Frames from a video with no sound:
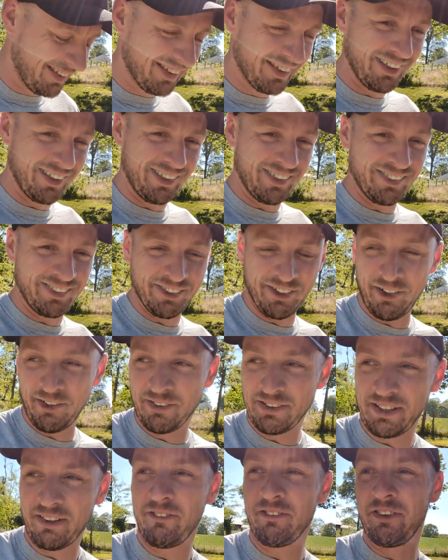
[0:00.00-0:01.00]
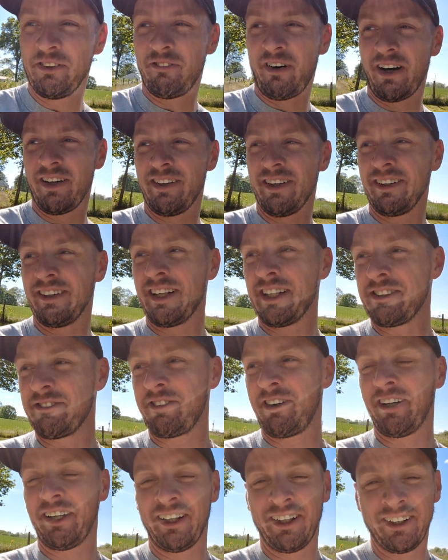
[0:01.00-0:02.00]
And so some of you might think that's
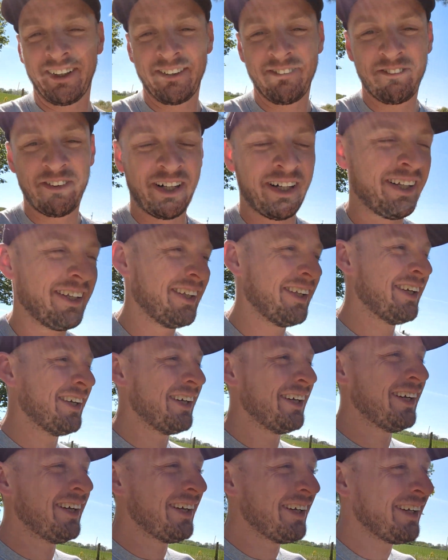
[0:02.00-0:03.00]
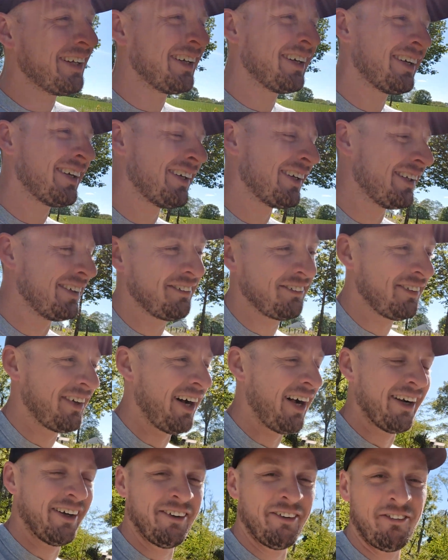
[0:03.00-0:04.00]
funny, but
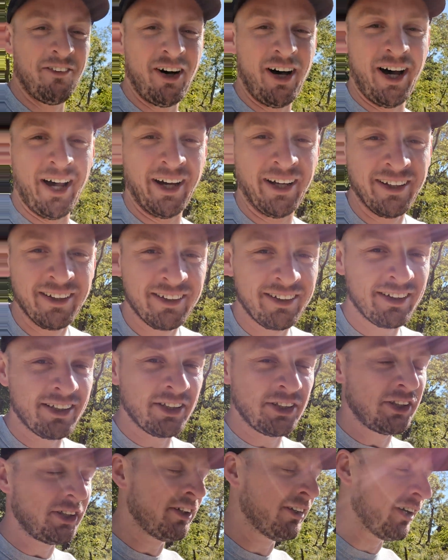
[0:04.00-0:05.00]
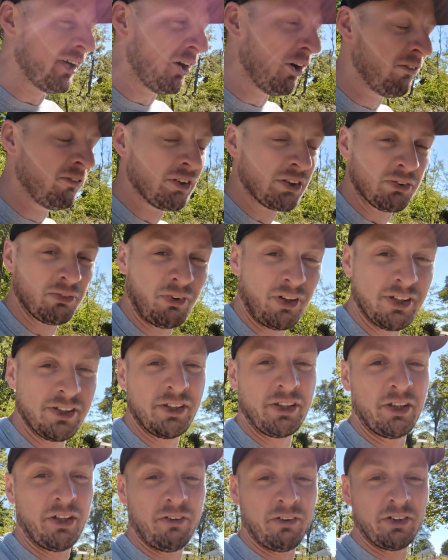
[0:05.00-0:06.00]
I don't know why. This year I almost
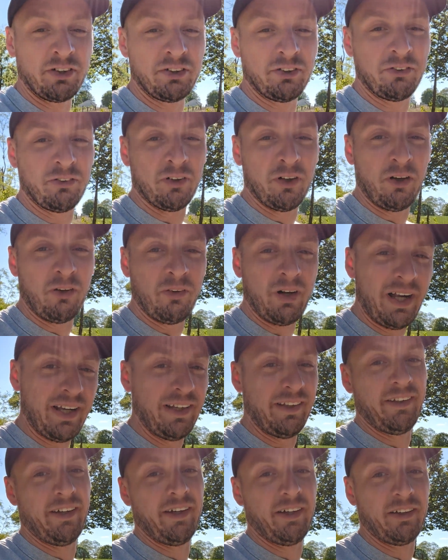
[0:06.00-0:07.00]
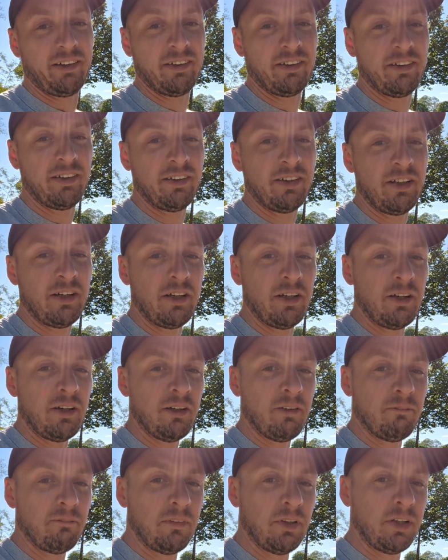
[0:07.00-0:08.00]
wasn't going to grow anything
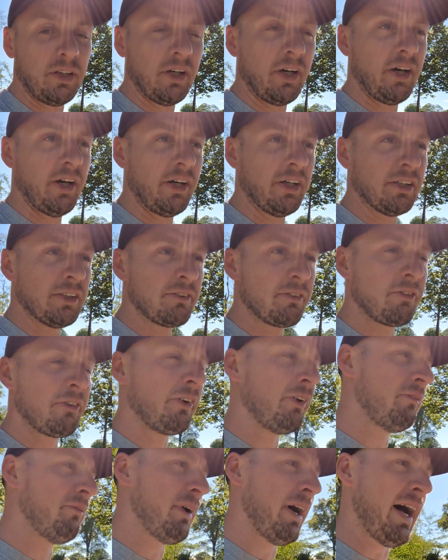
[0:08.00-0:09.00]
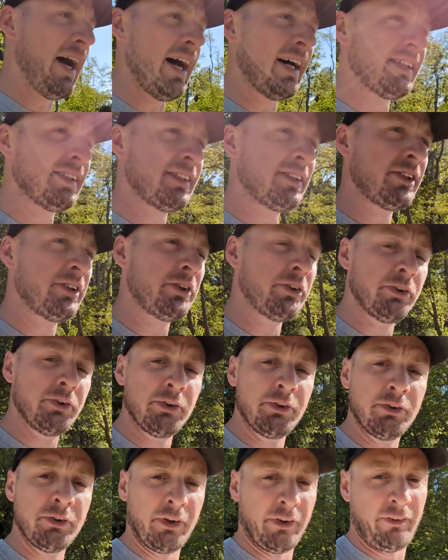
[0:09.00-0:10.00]
because for the past
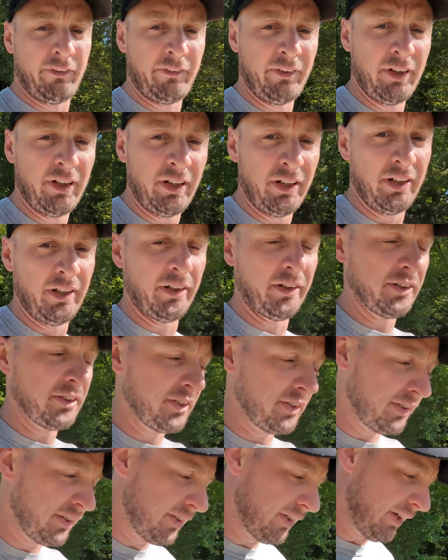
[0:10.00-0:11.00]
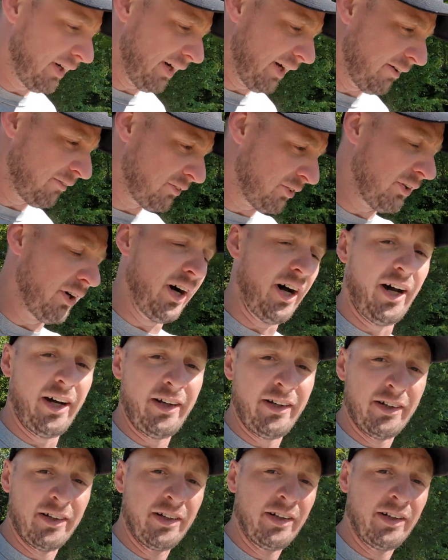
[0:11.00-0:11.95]
2 or 3 years I have tried.